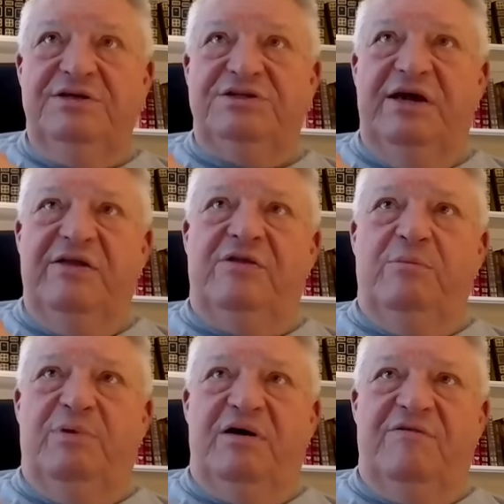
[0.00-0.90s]
To say that
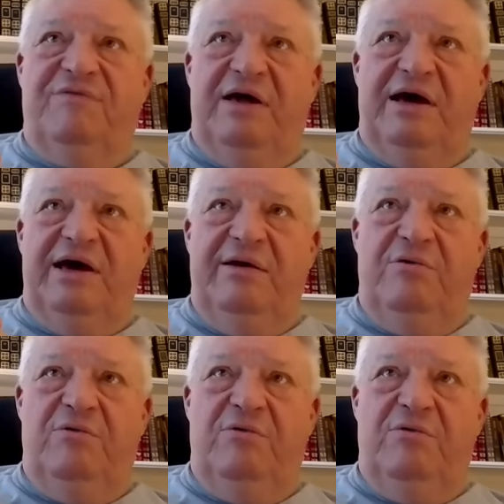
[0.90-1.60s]
the butterfly